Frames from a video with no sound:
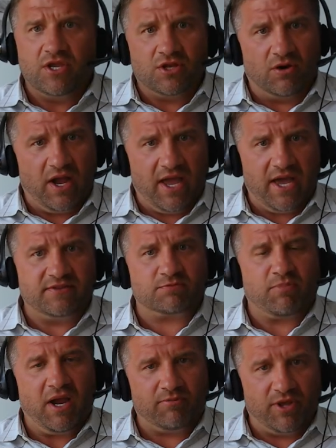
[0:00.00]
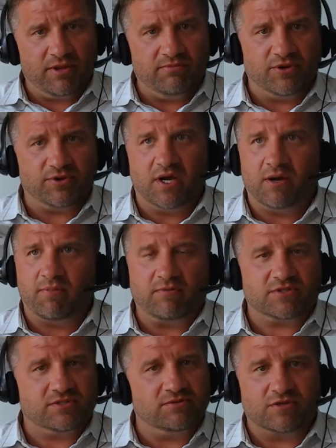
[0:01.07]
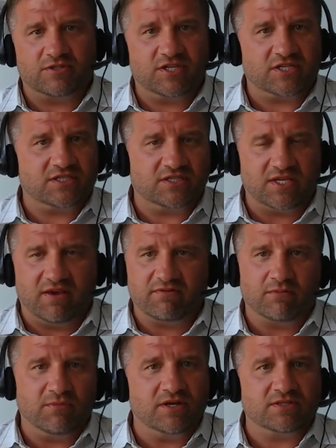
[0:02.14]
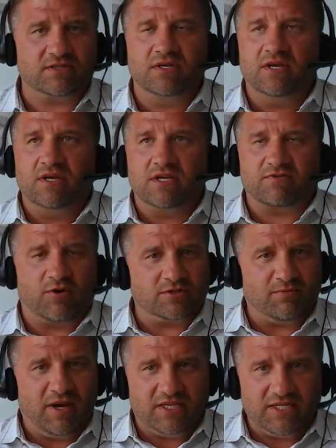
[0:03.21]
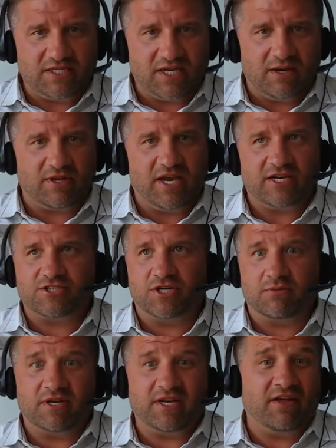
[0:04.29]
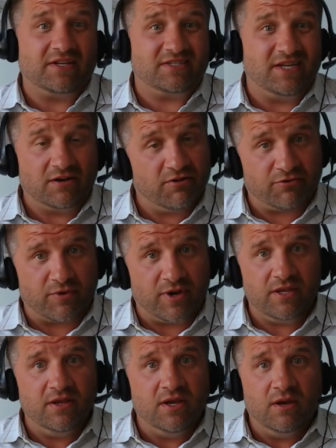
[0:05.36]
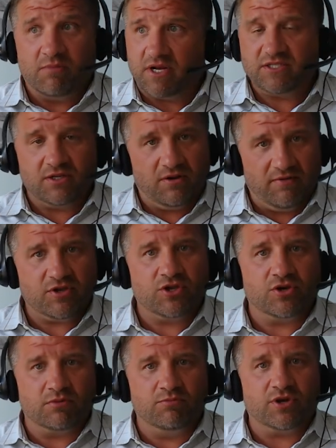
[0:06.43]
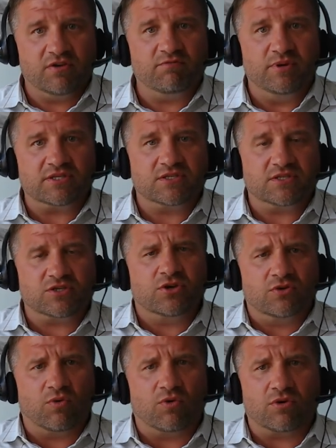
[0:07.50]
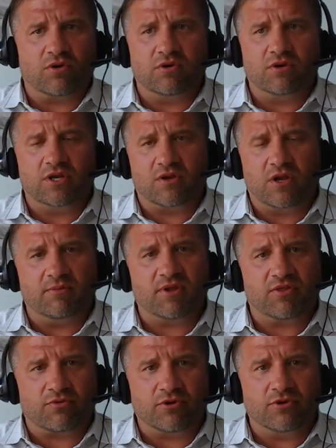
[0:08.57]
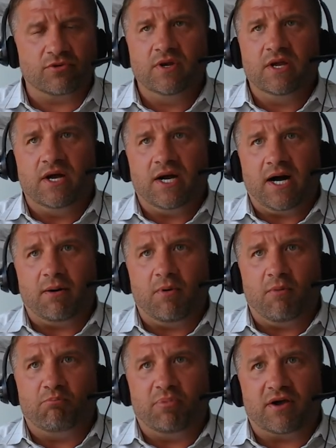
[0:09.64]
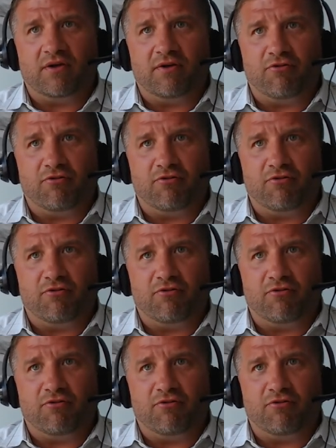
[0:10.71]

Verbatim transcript: you know, I had this pipeline build up. I was, you know, six to seven months as far as my lead time last year, but now that's down to three. But I still have a good book of business, good order, you know, coming through. Um, but